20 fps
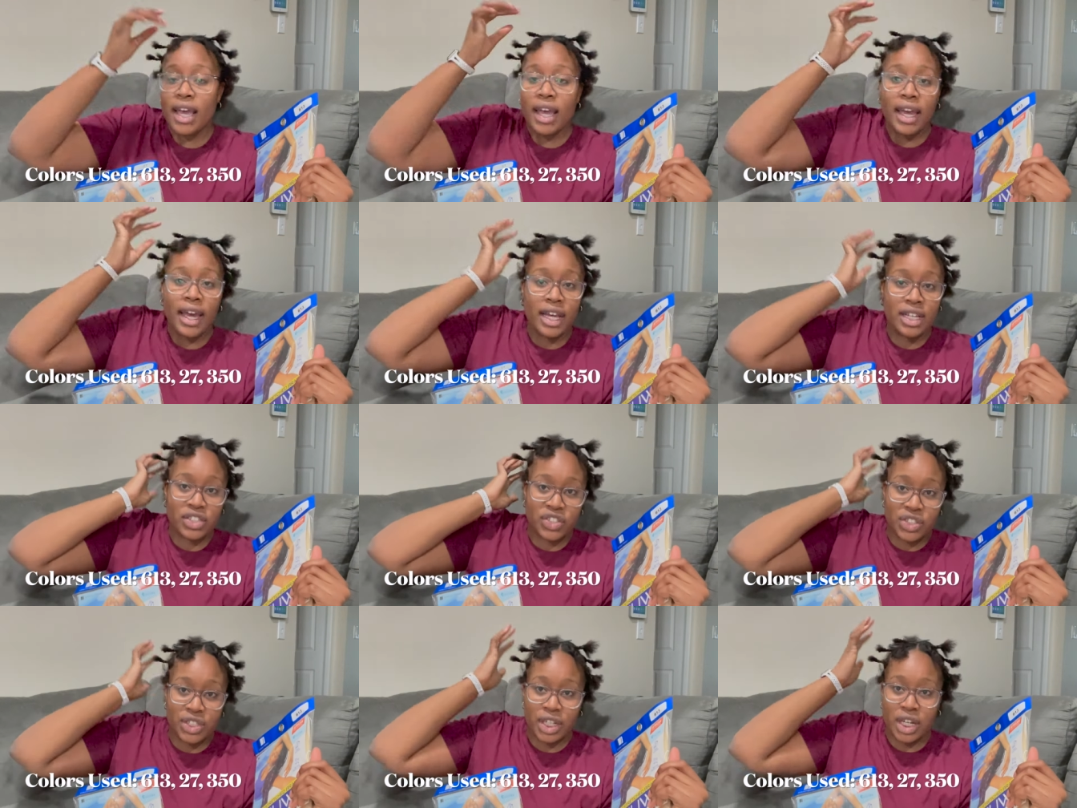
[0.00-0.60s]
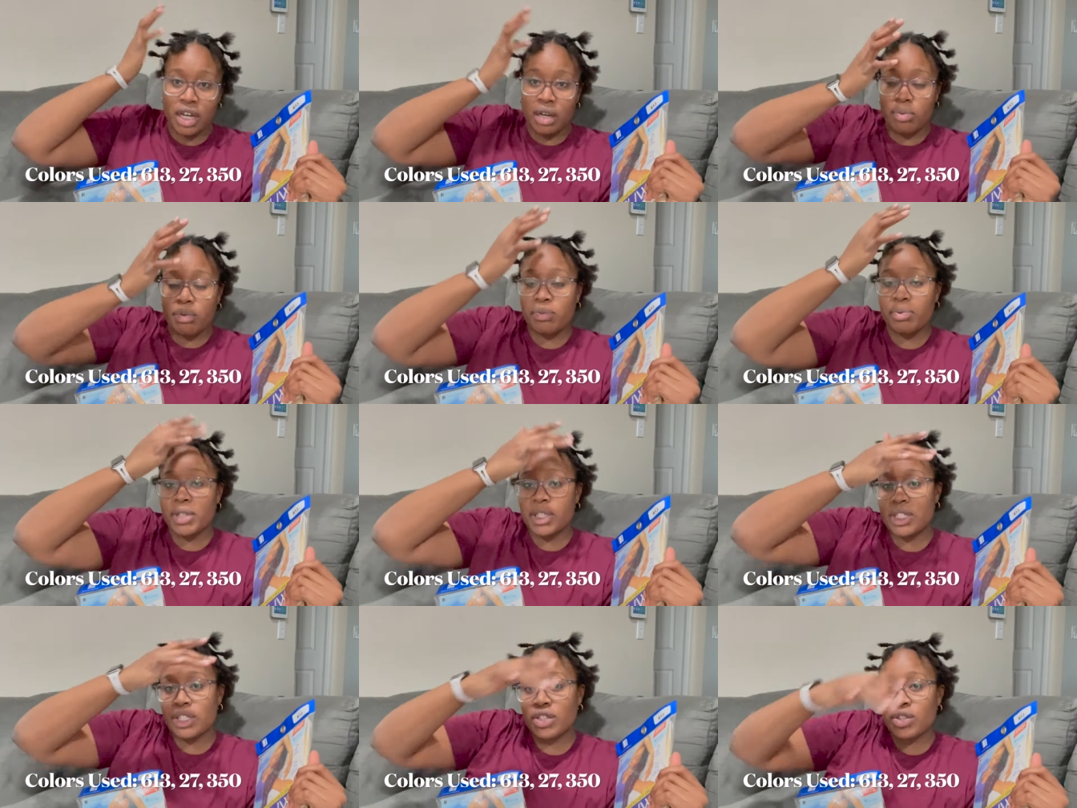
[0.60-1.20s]
and just a couple
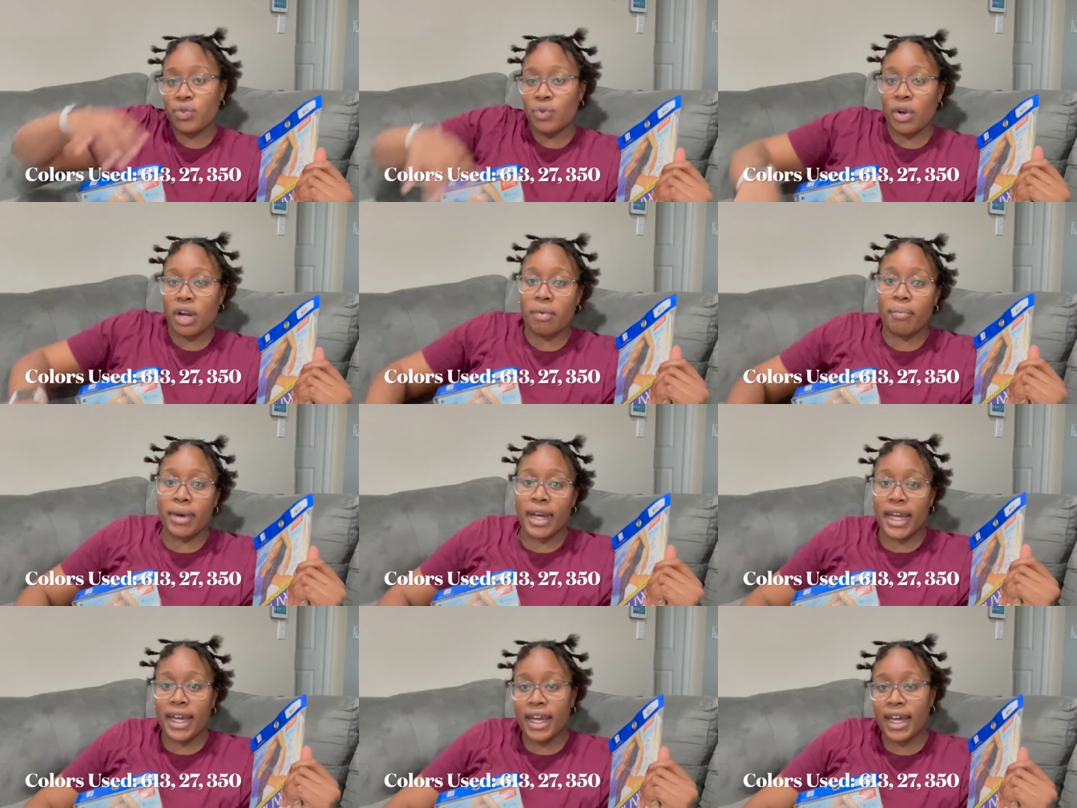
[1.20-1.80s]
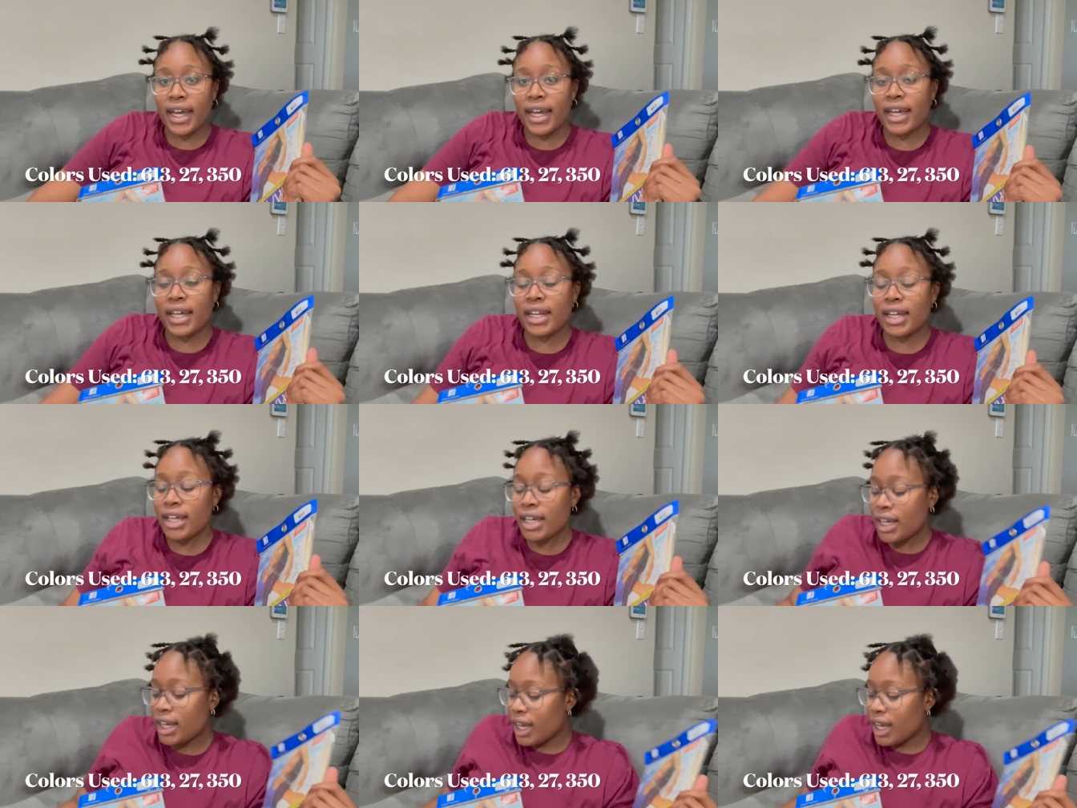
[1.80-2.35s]
pieces throughout my head.